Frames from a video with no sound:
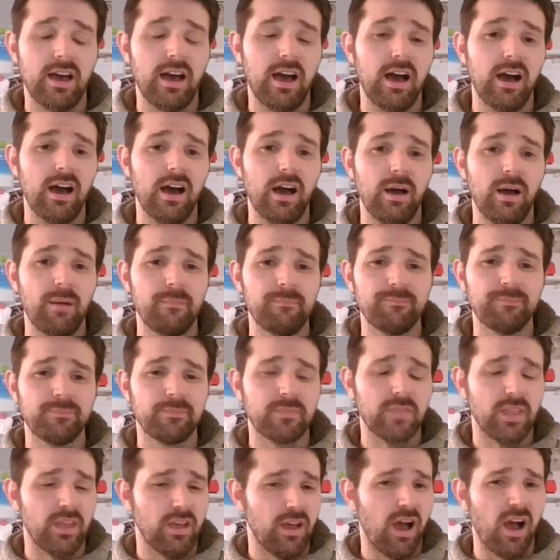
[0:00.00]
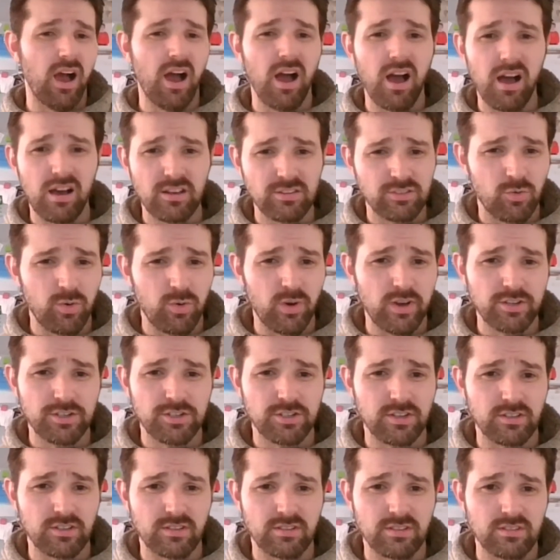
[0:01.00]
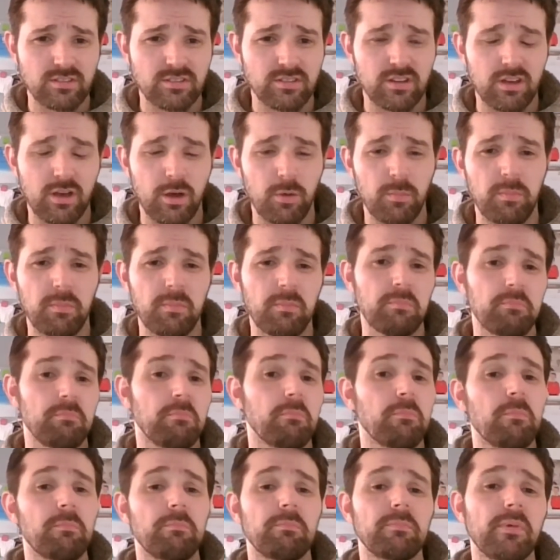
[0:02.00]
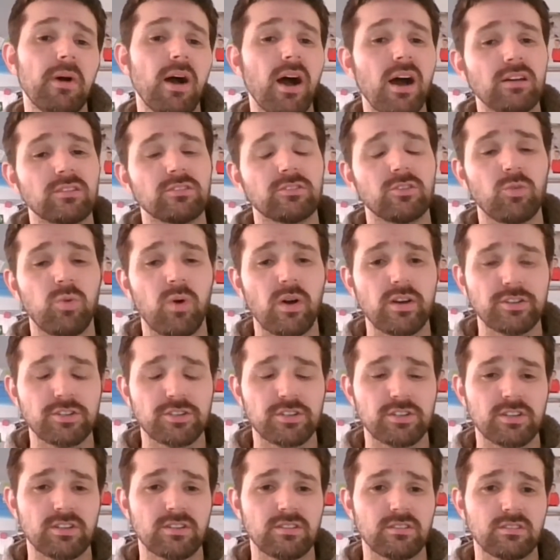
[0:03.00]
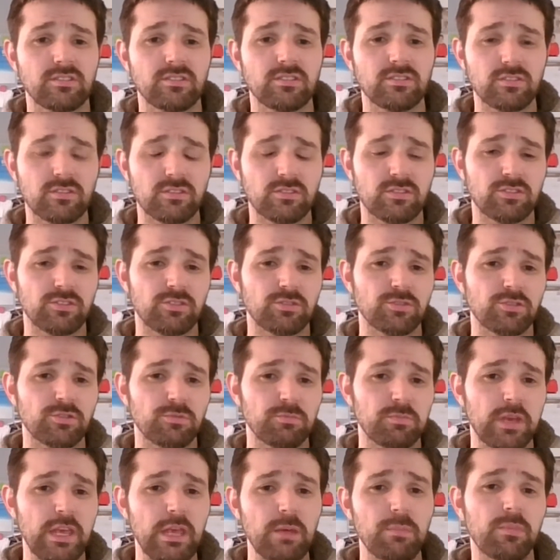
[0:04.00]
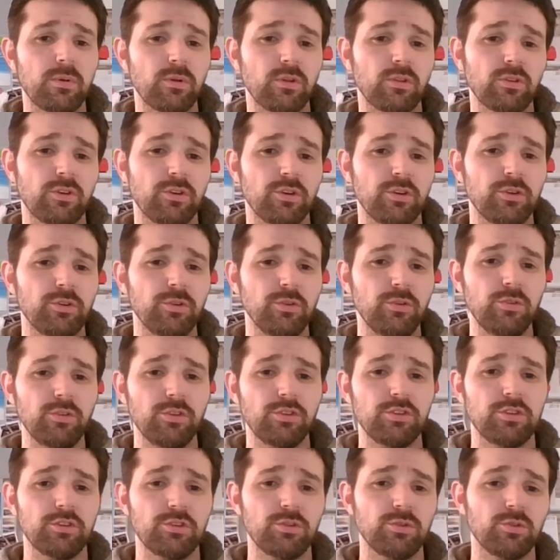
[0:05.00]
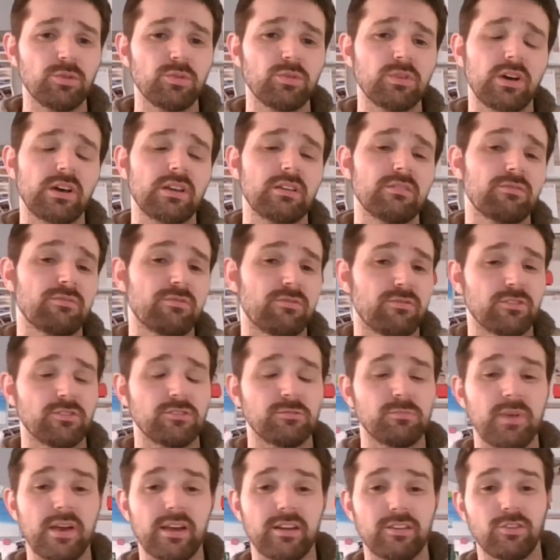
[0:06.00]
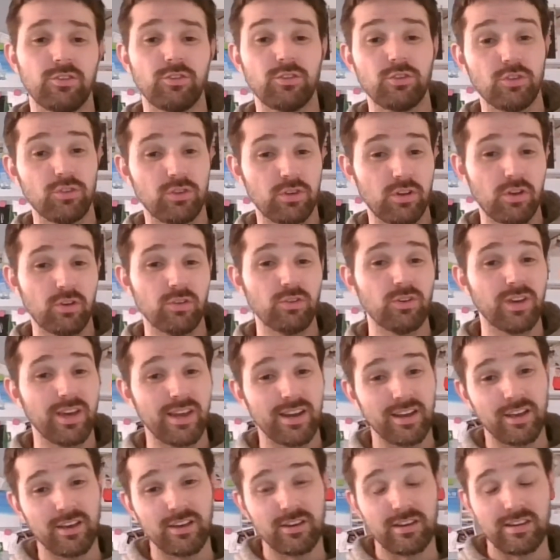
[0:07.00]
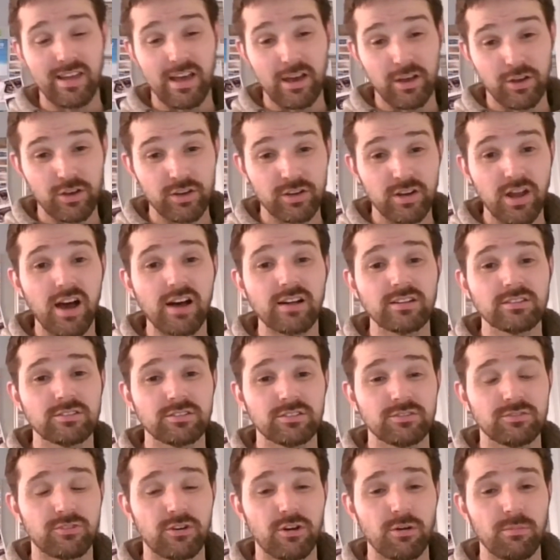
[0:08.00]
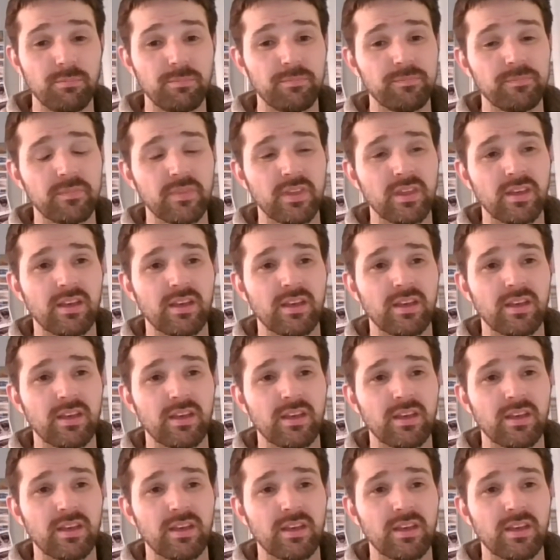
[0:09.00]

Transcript: Ask questions, but ask questions to people who you kind of respect, who you know you're going to get a good answer from.